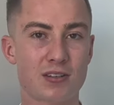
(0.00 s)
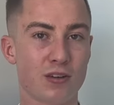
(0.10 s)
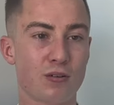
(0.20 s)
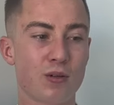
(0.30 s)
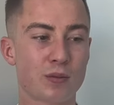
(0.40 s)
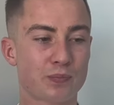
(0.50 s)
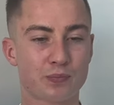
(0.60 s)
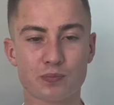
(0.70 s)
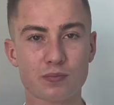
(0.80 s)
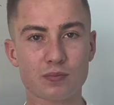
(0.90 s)
So,
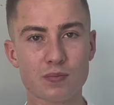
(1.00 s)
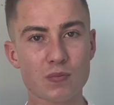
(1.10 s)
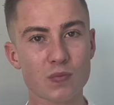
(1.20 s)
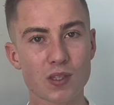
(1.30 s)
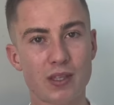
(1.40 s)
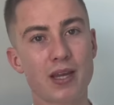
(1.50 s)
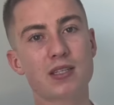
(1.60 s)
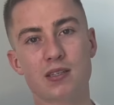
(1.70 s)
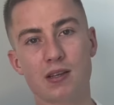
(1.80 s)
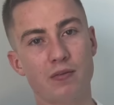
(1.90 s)

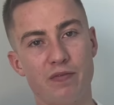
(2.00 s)
that's